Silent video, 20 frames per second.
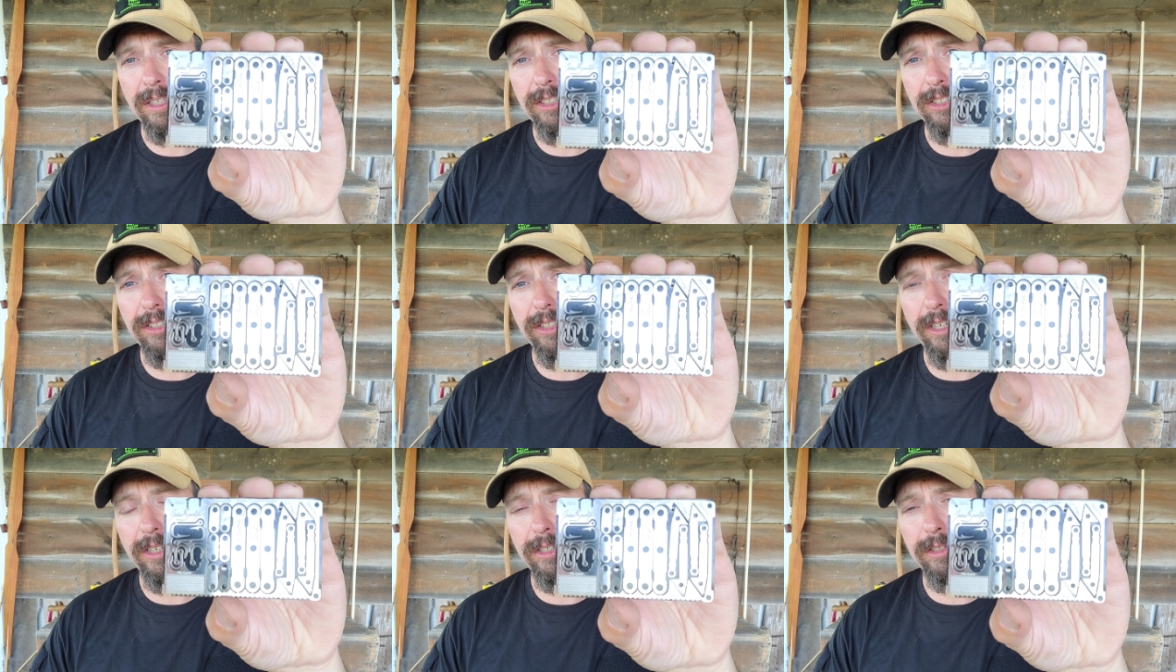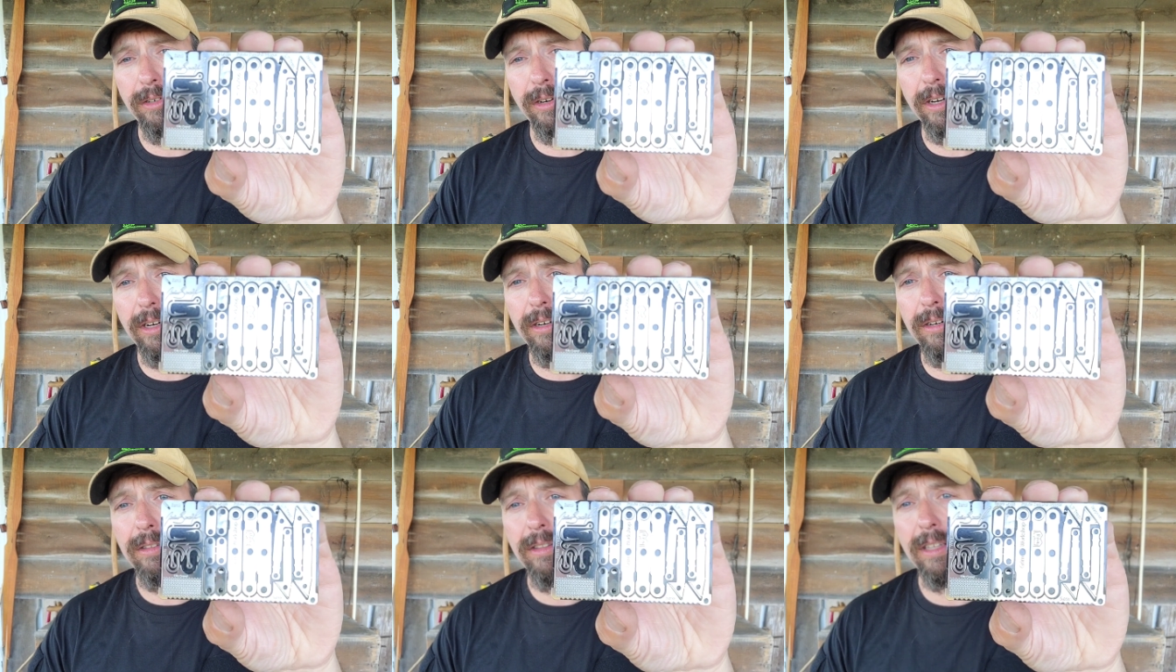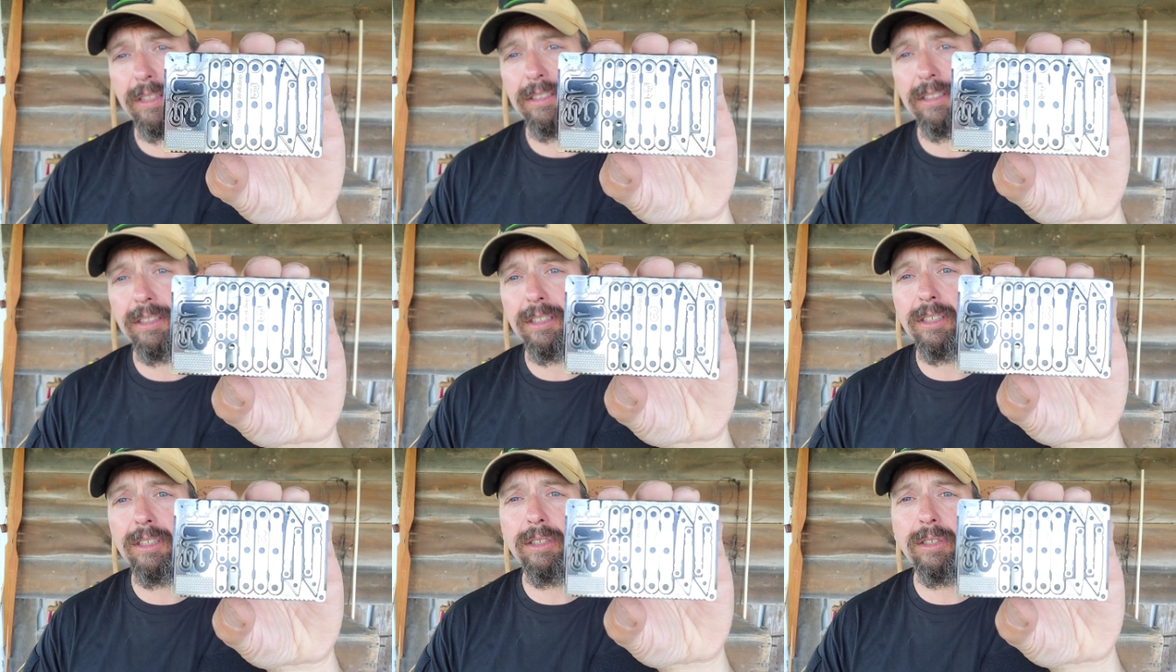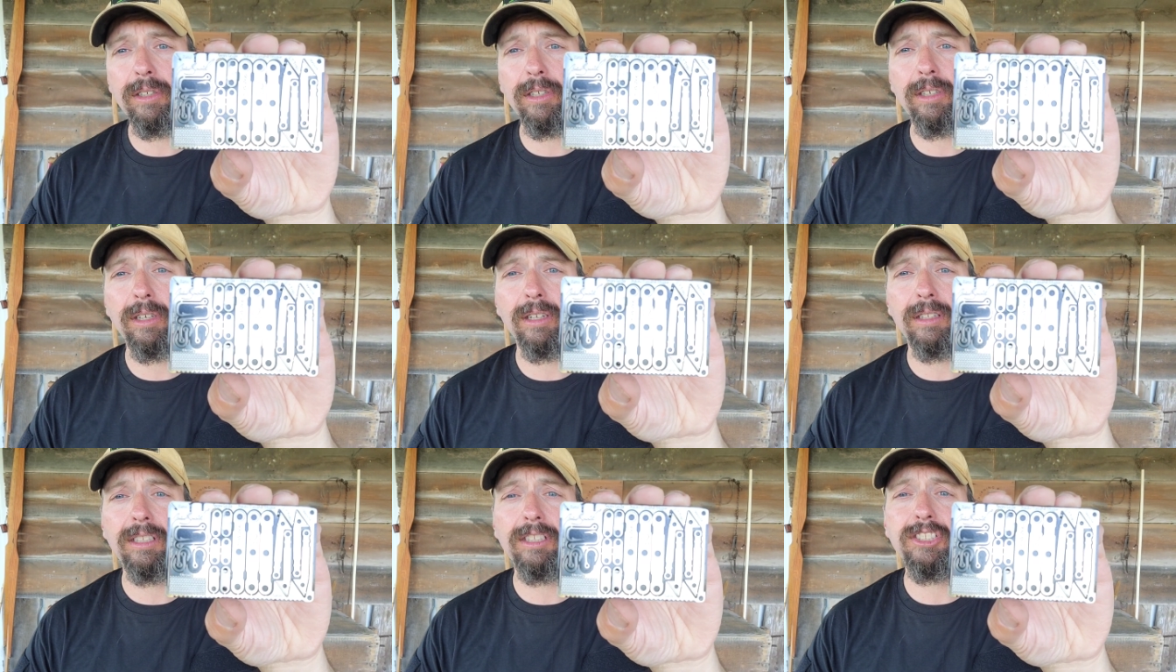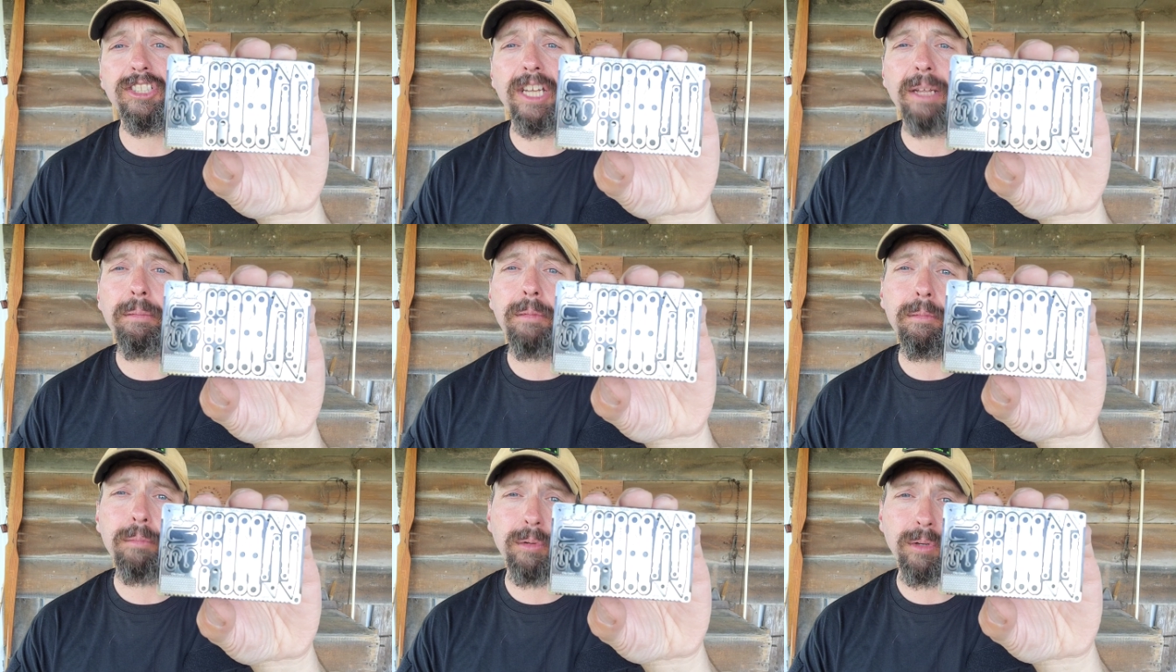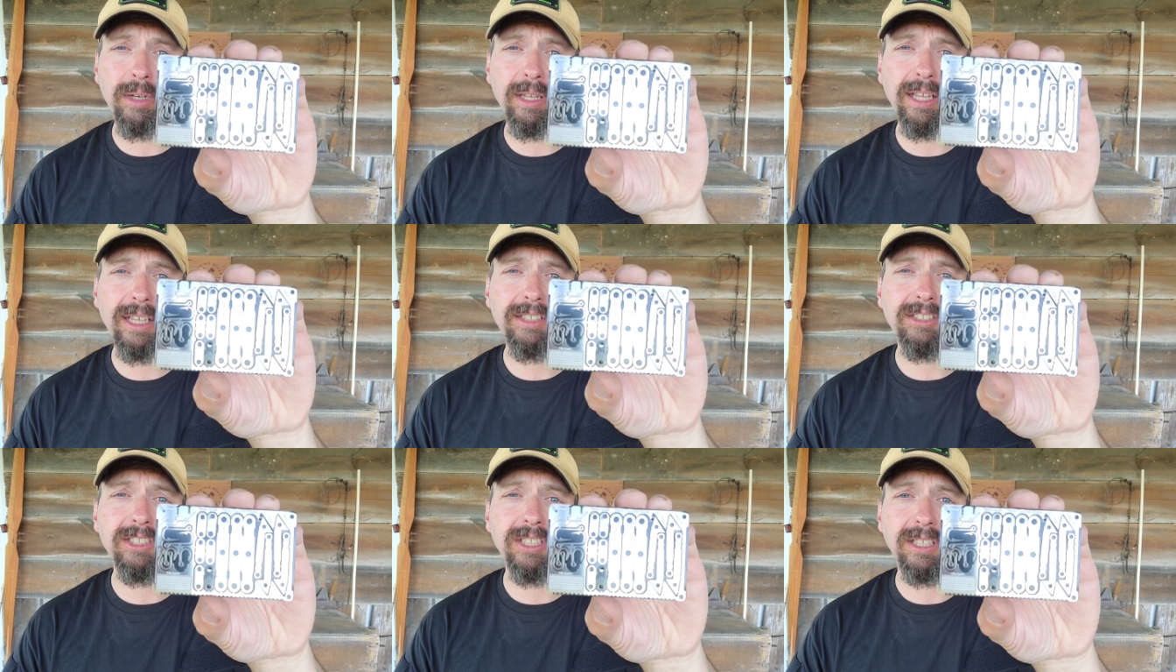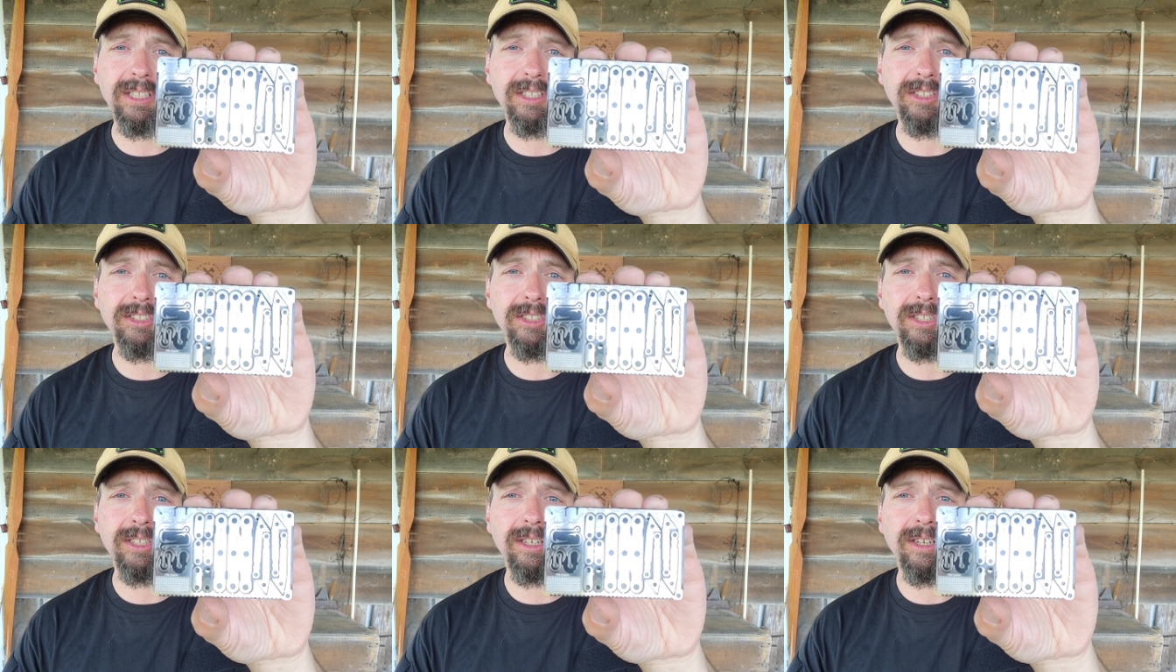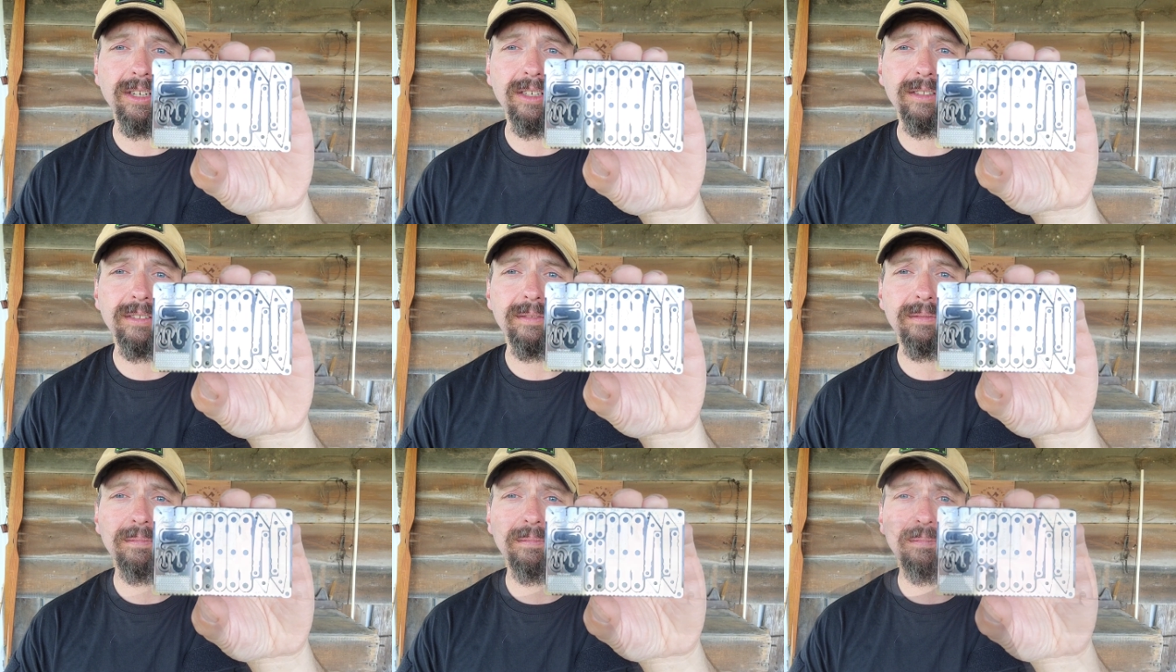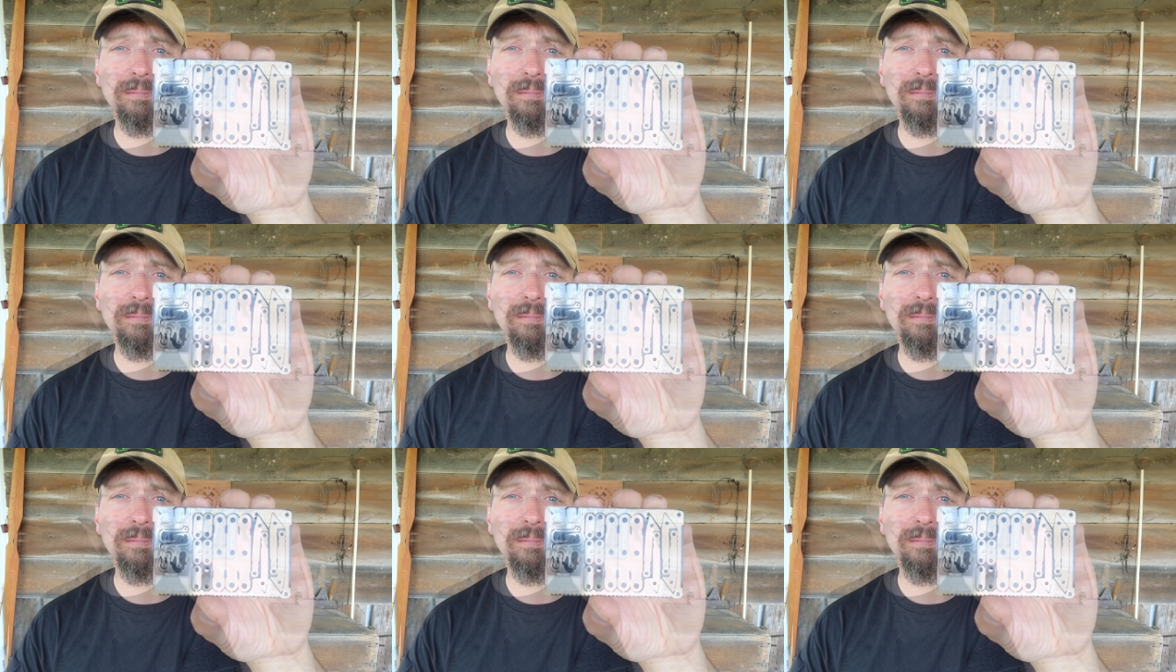snare trigger that's included on the Jamie Burleigh signature card.